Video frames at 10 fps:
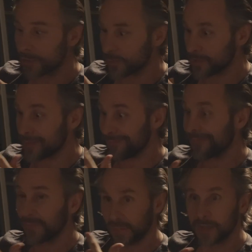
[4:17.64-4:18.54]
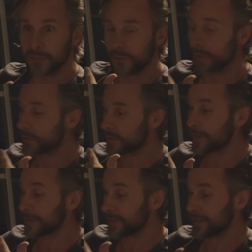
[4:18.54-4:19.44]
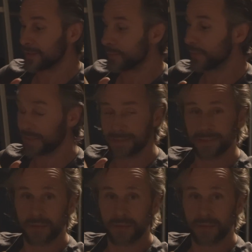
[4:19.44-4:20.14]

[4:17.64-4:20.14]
because this focusing system is